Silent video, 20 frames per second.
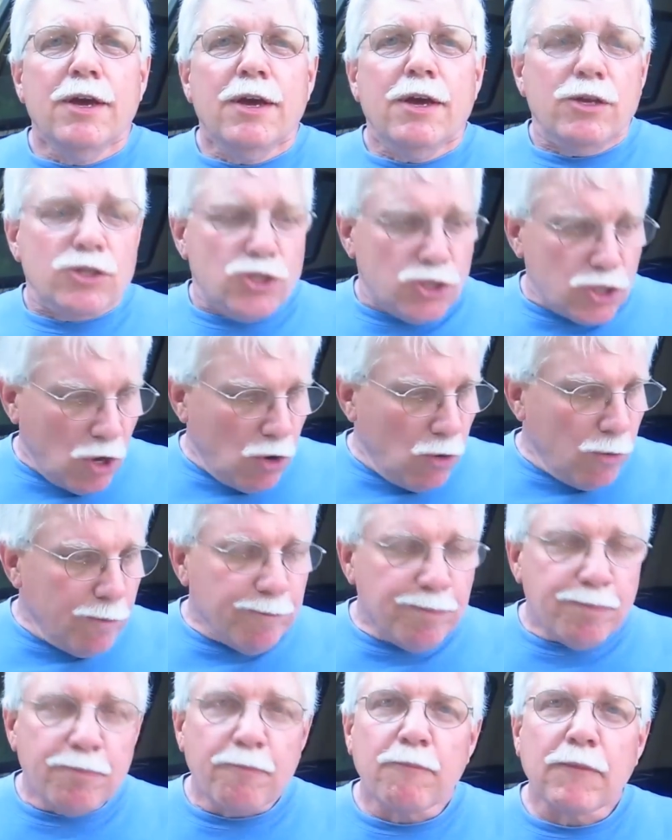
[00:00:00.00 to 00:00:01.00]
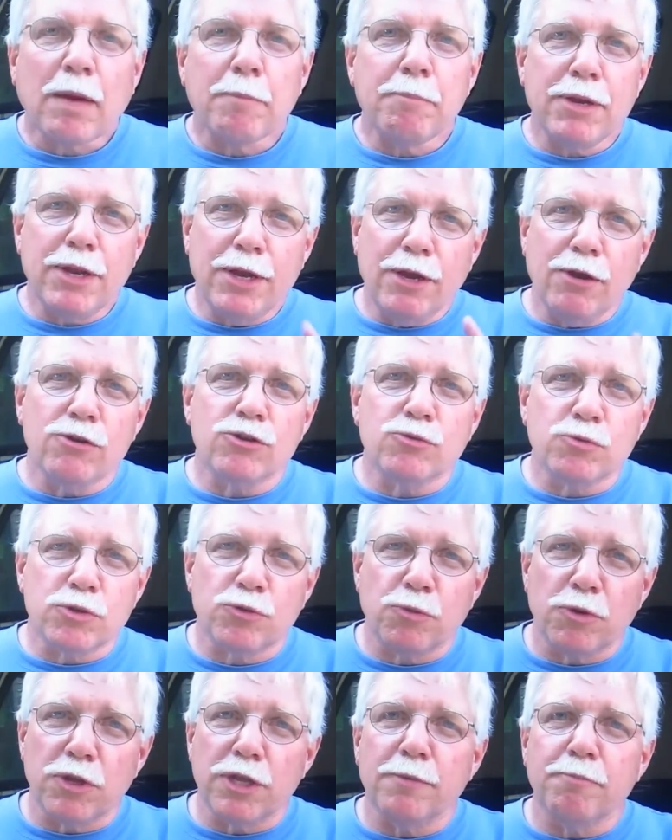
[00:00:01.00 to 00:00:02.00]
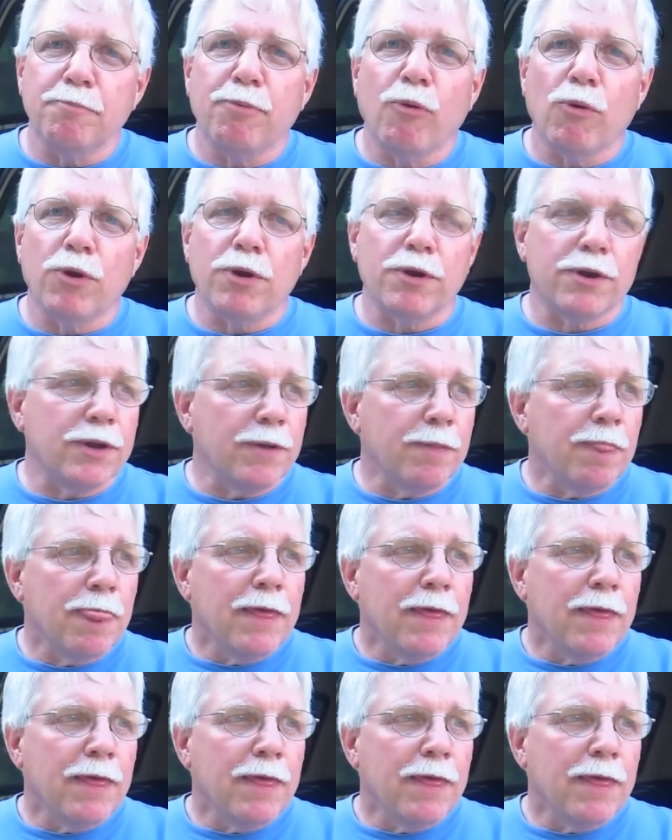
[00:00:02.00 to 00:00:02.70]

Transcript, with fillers: So, but here's what's really important.